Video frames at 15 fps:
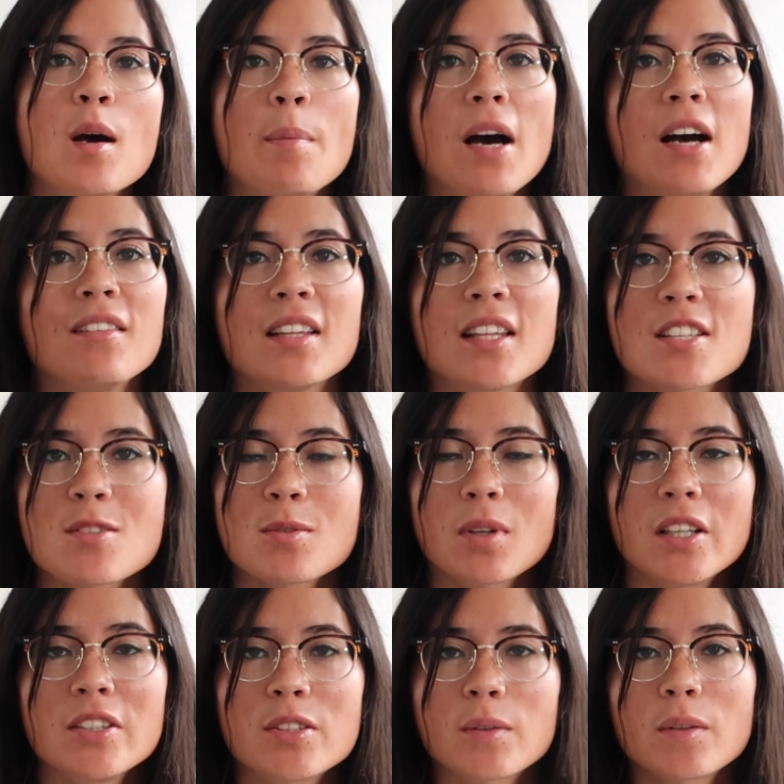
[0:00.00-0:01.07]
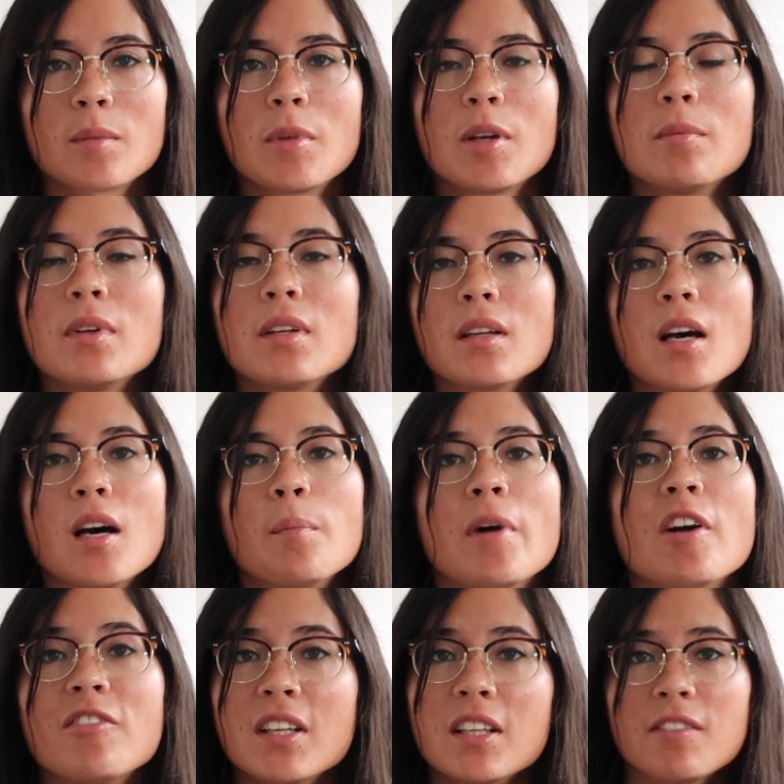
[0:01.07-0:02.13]
Apparently that's all I do at the moment.
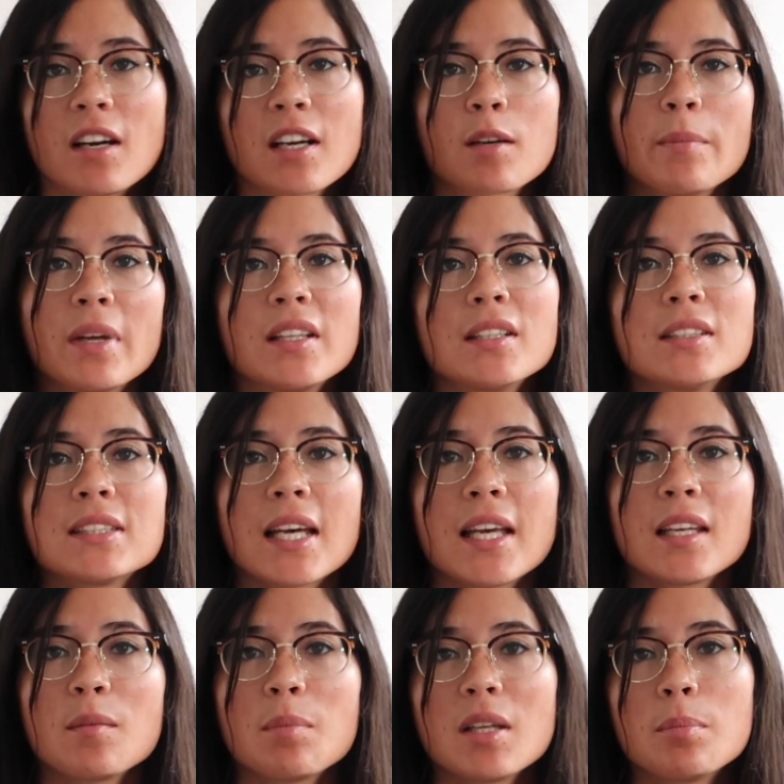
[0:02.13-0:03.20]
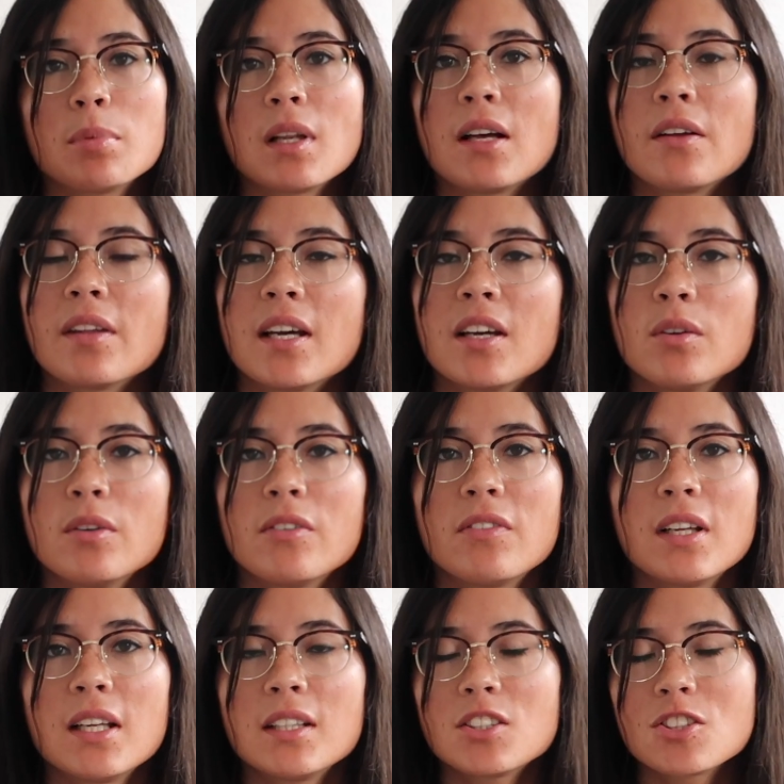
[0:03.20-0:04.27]
I really recommend it to any people out there who are
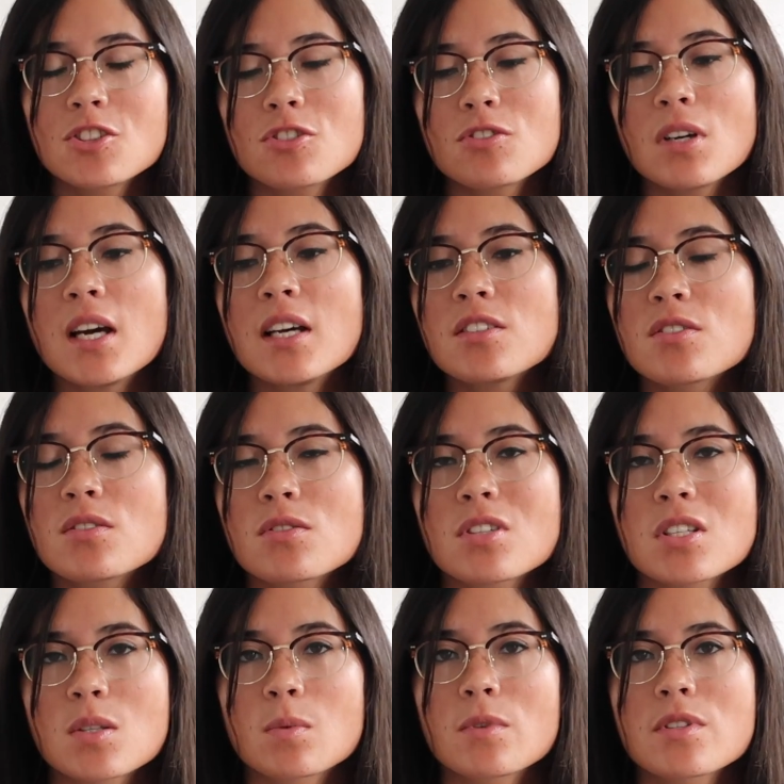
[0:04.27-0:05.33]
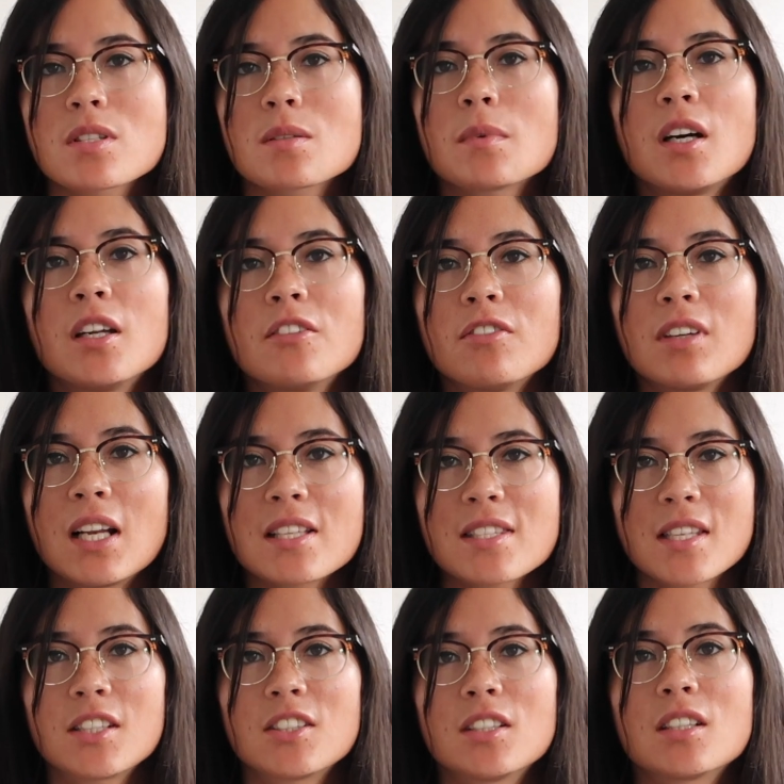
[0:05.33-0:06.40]
feeling stressed or just want some kind of
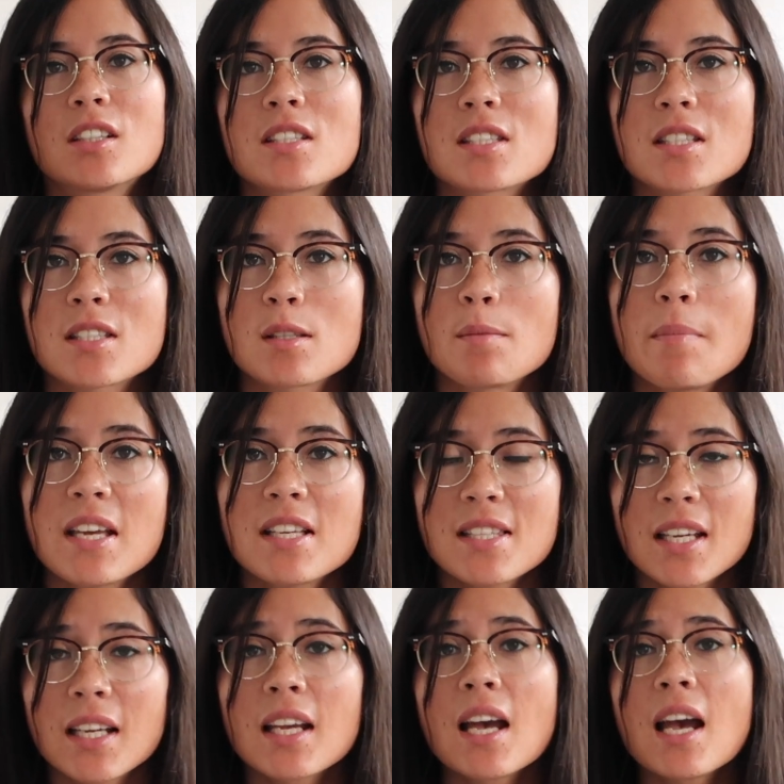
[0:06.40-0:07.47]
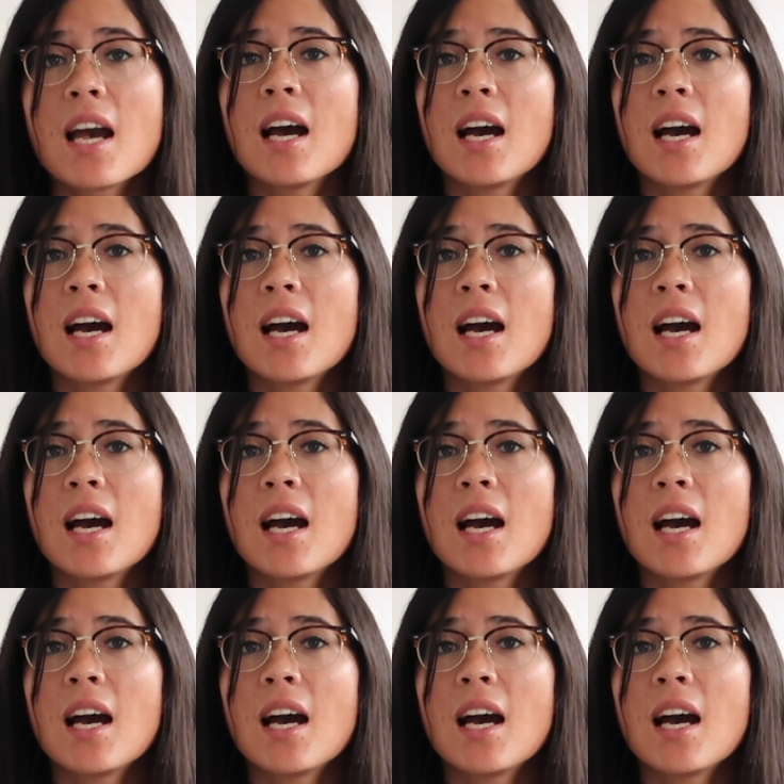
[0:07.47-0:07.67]
relaxation because it's amazing